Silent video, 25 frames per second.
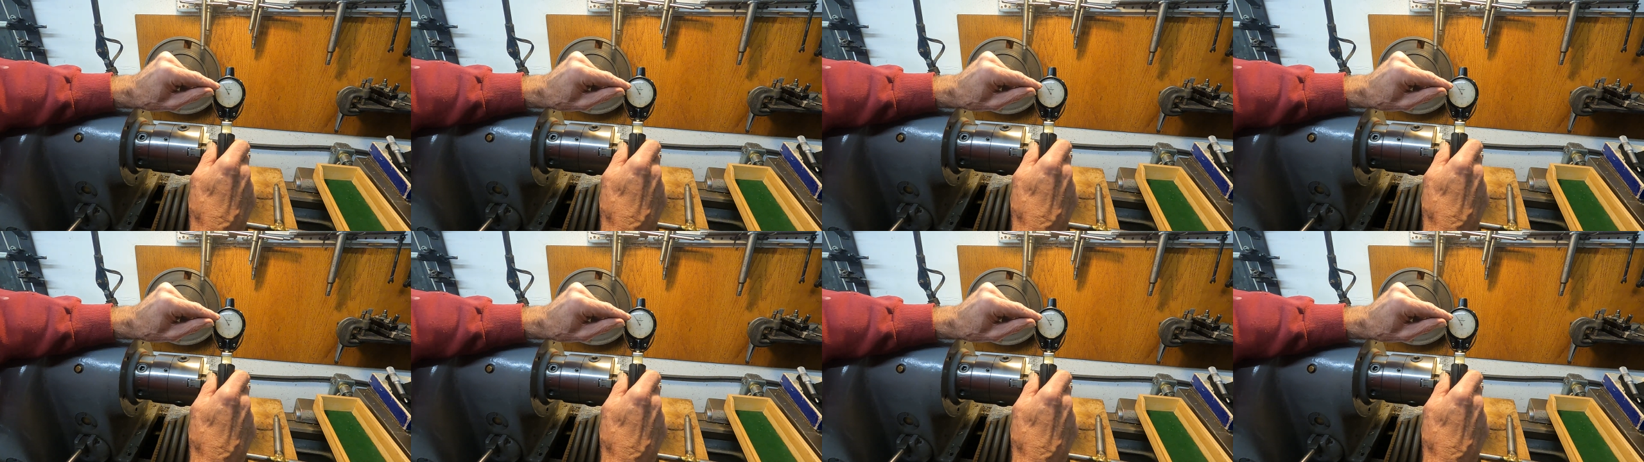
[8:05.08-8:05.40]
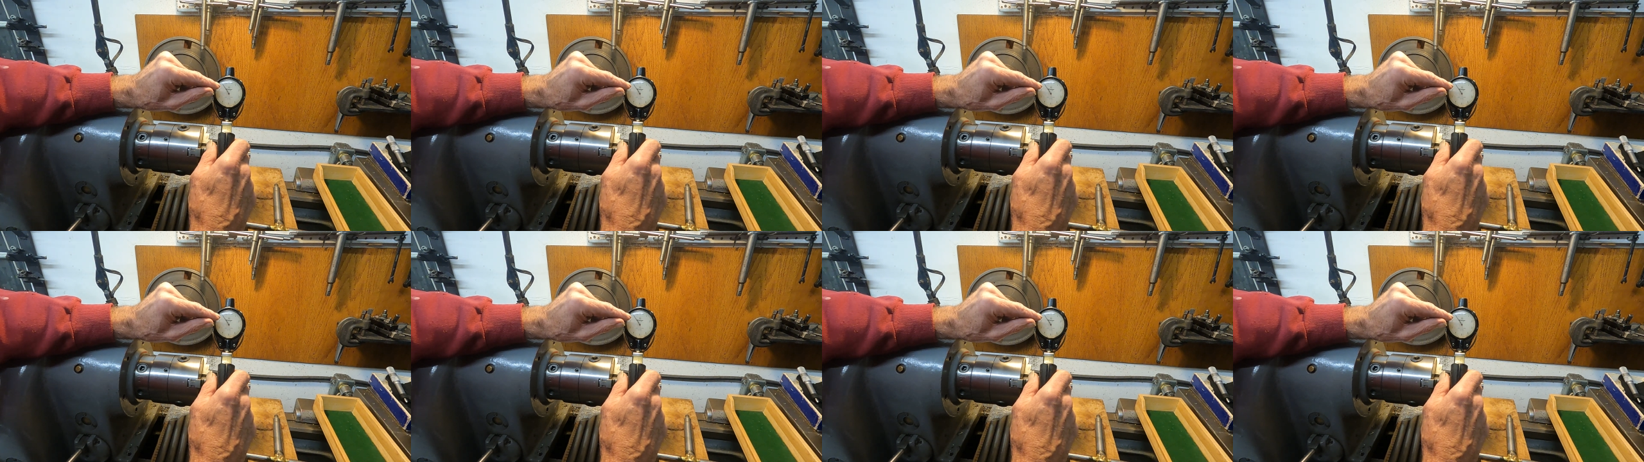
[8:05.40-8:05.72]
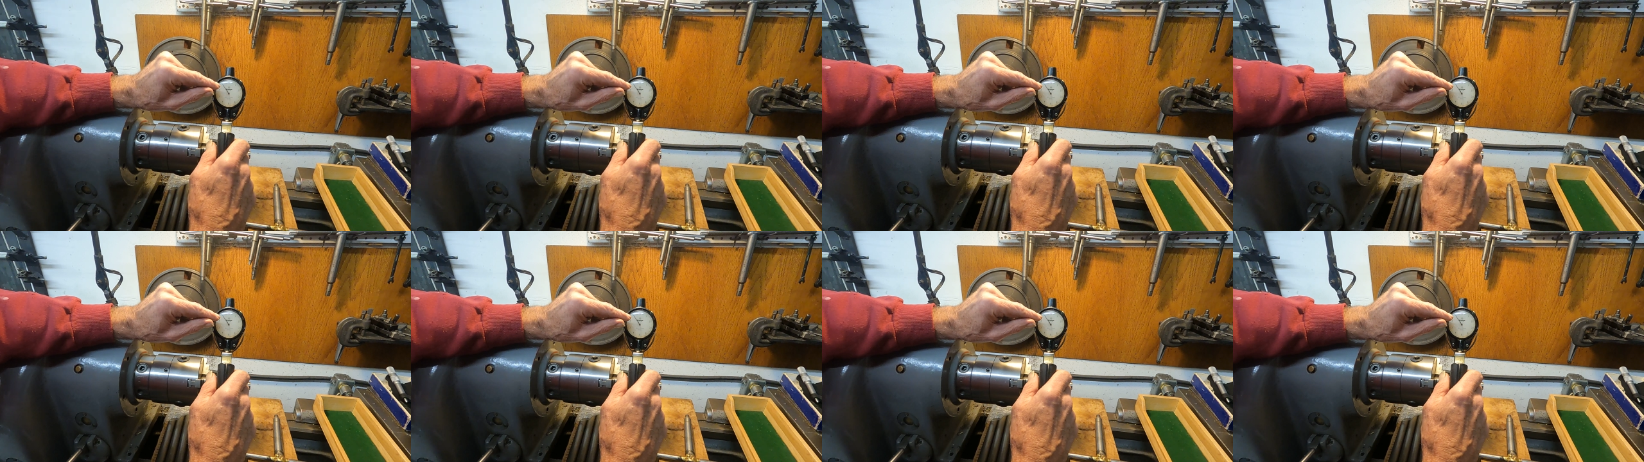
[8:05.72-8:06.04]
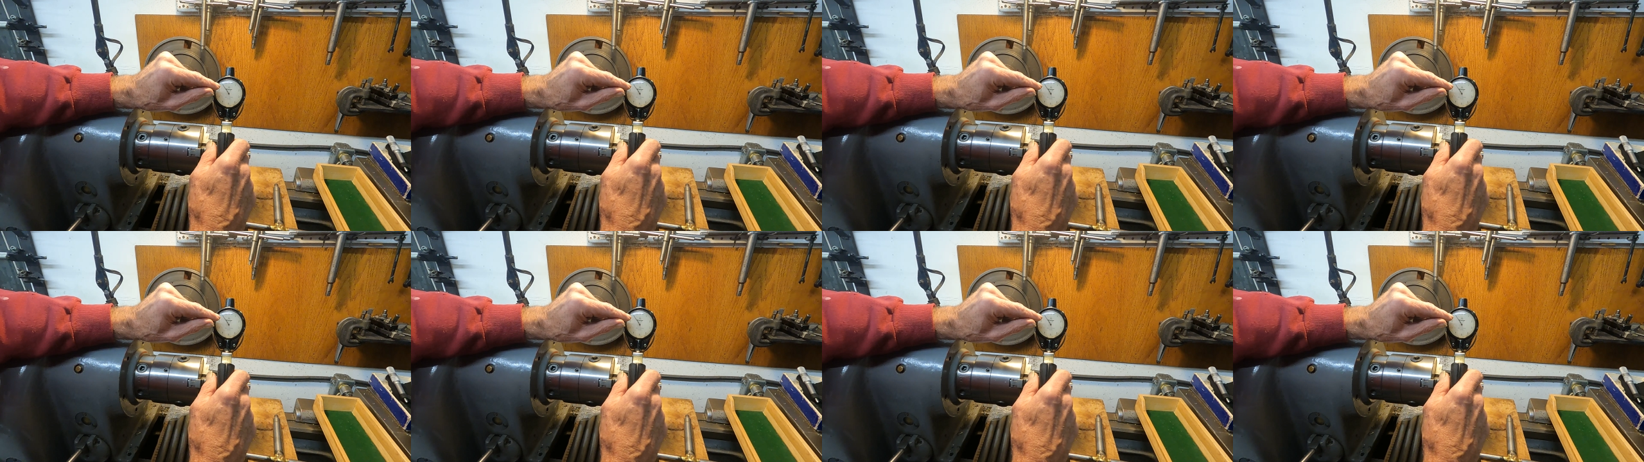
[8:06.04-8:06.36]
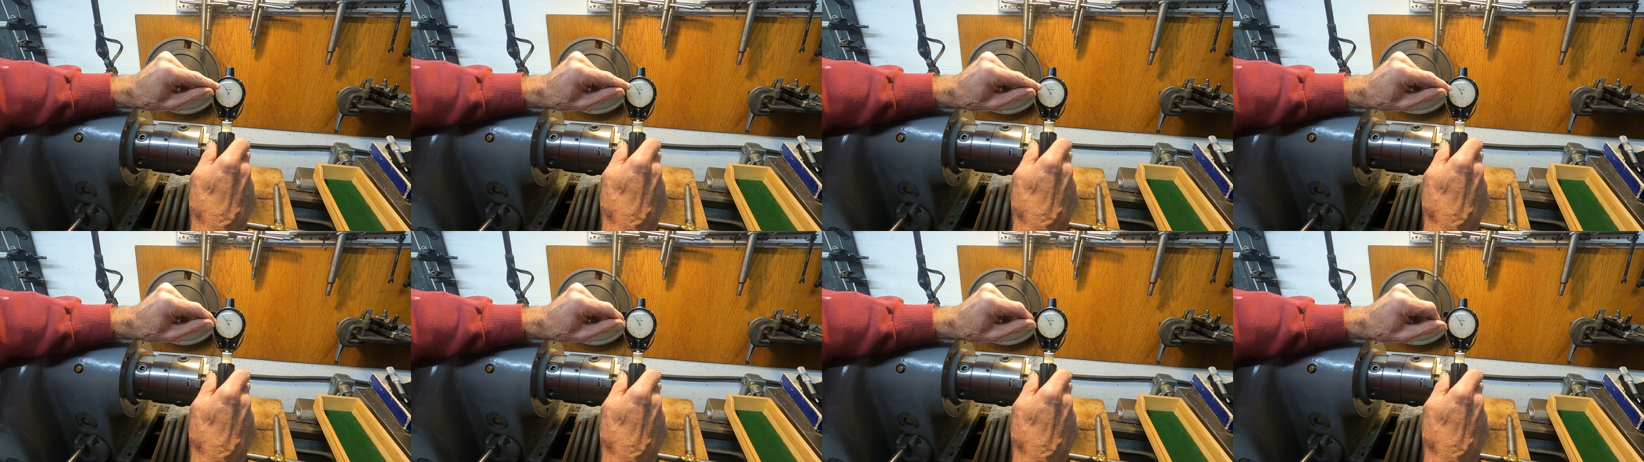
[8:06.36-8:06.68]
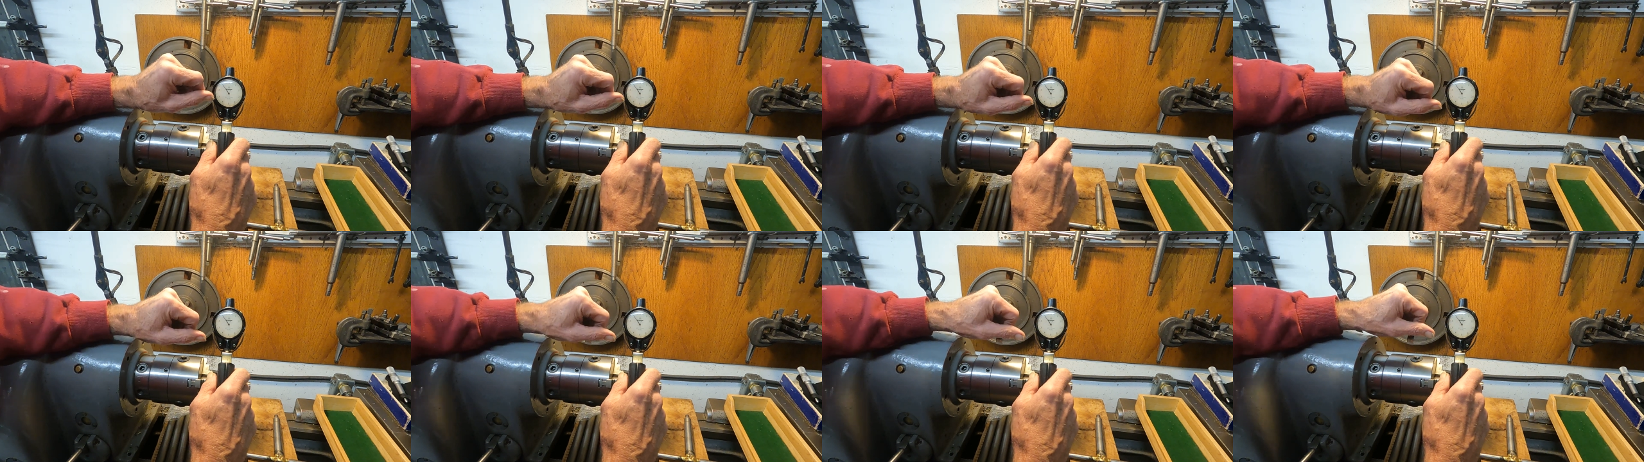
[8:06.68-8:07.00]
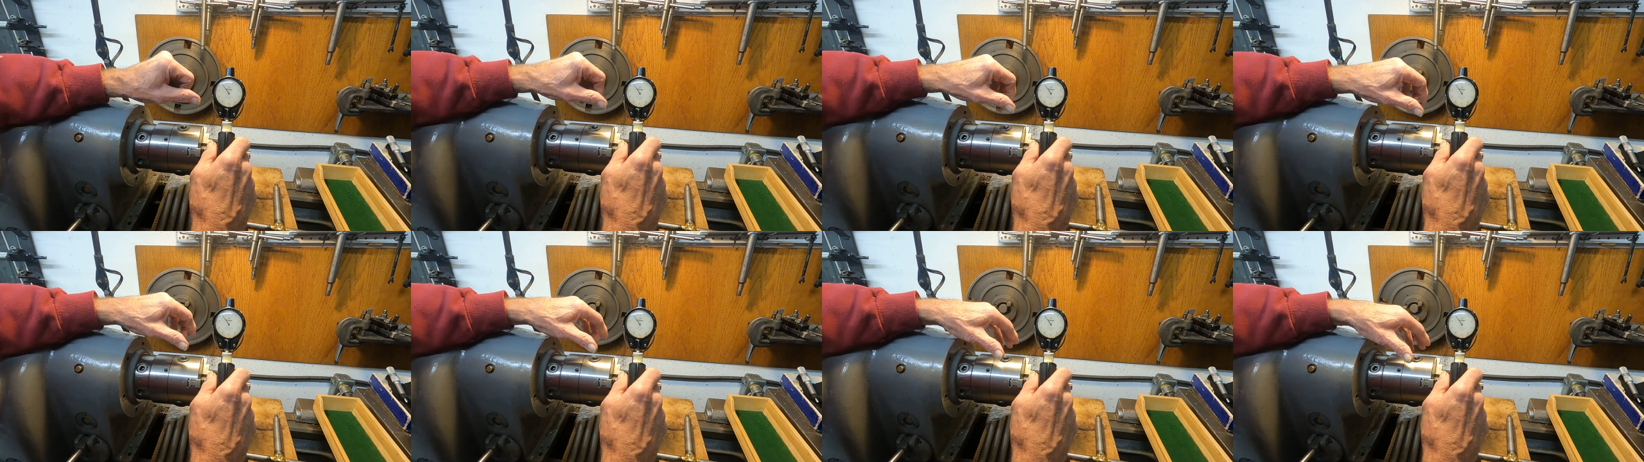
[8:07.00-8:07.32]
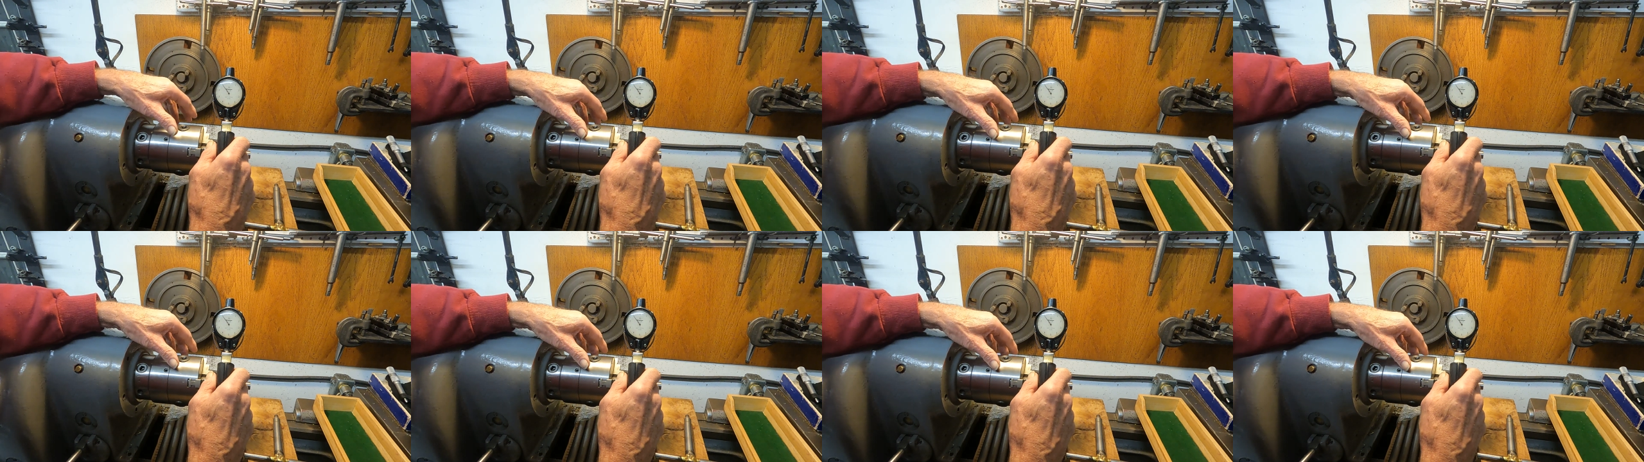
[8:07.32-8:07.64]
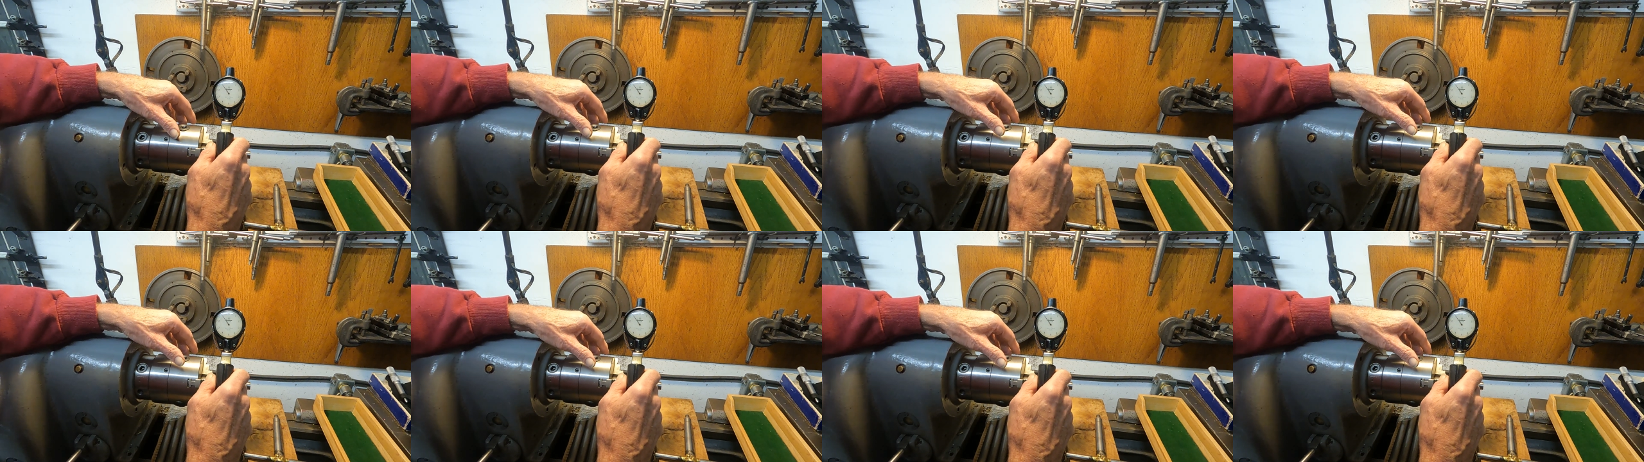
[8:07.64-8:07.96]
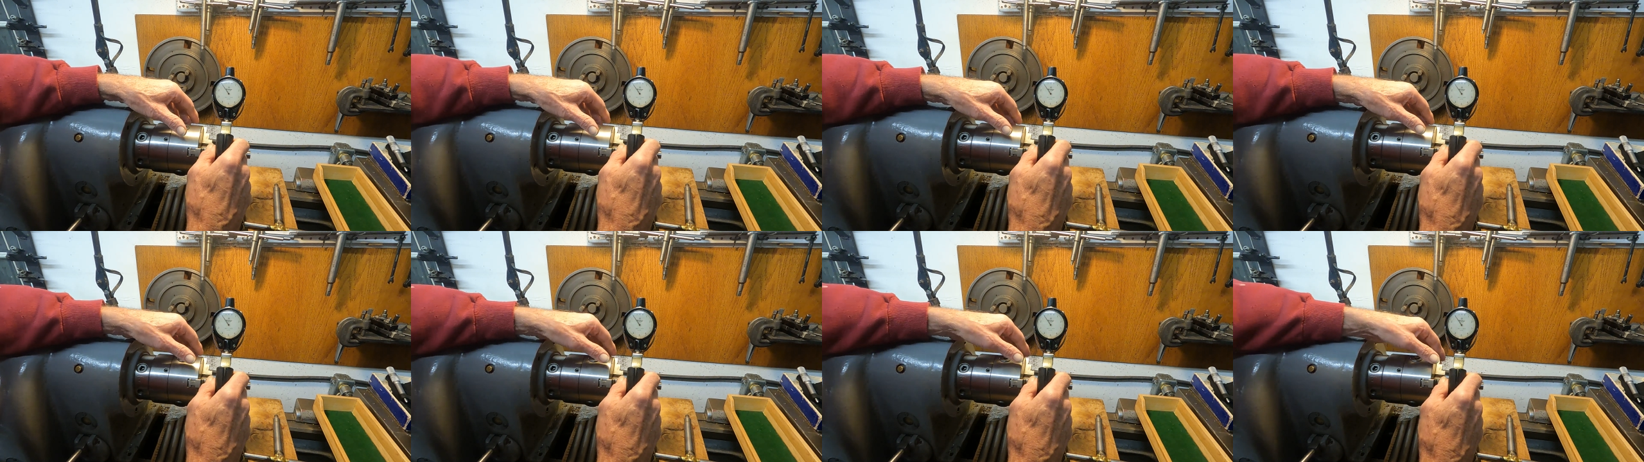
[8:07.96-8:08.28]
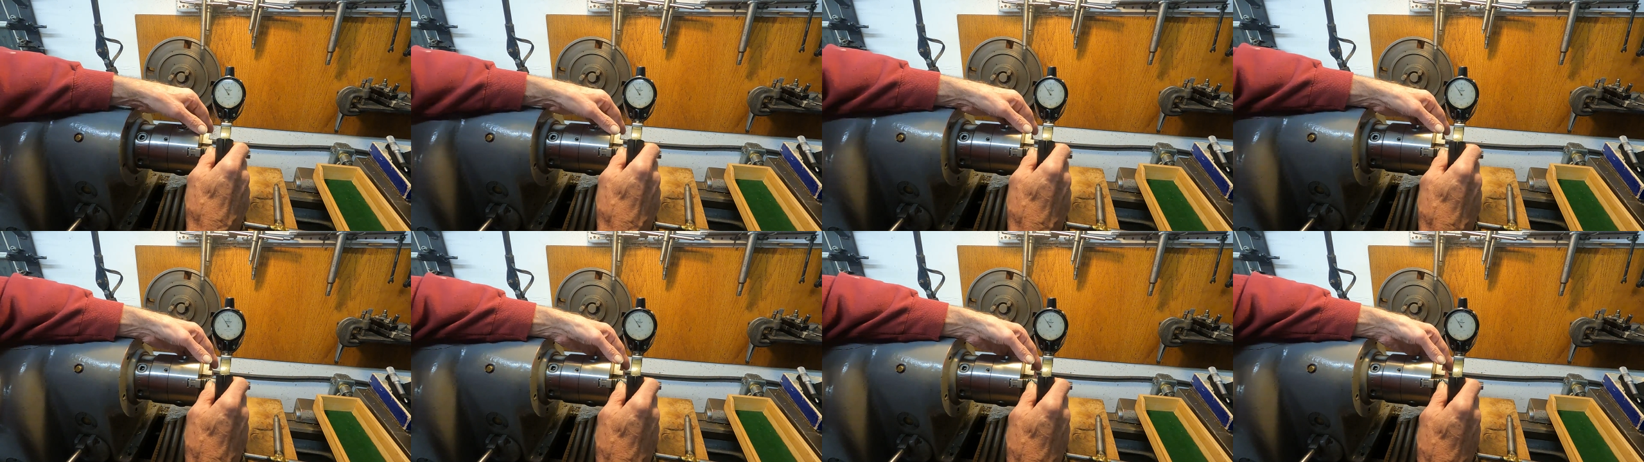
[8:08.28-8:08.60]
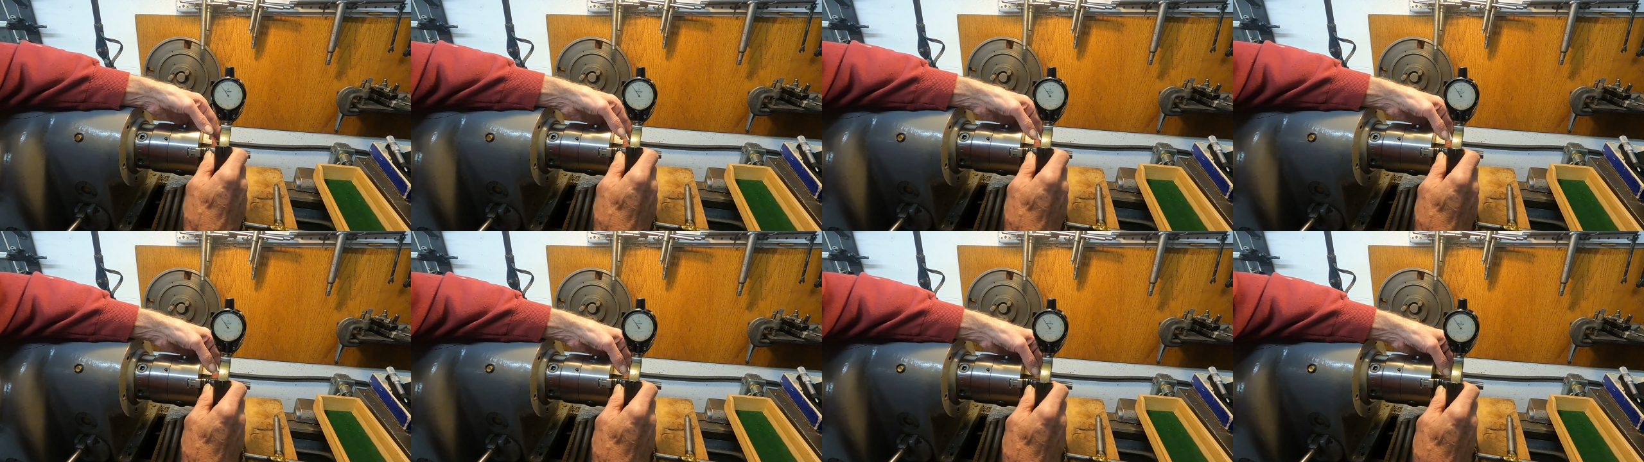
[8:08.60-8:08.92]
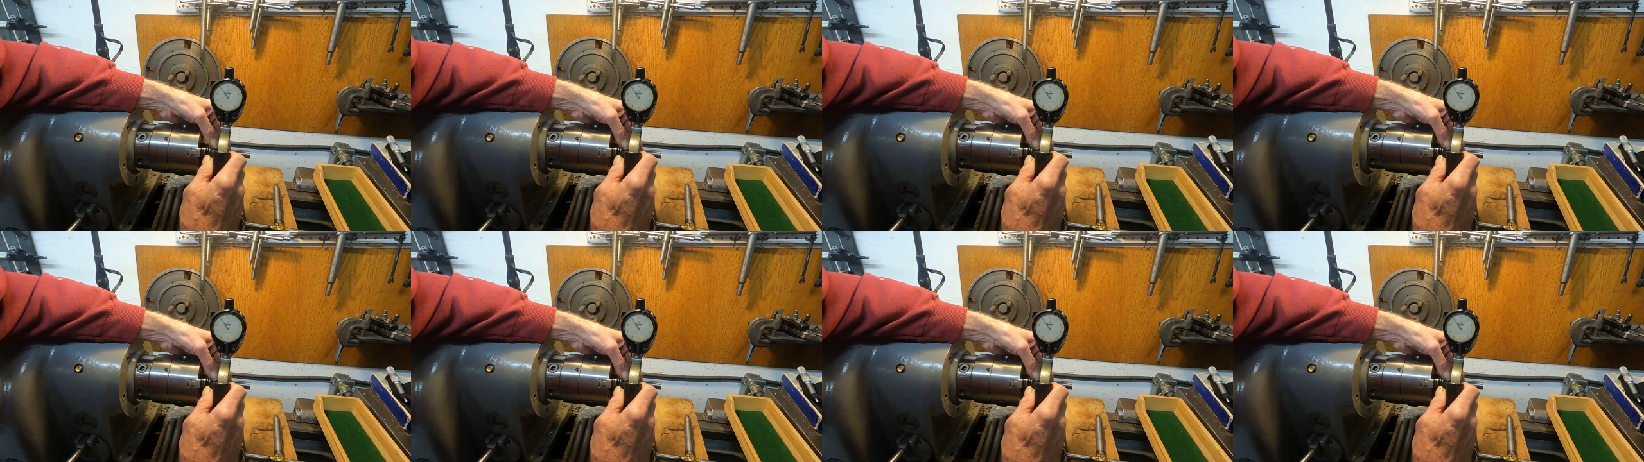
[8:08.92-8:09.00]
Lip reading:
No face is visible, so there are no lips to read.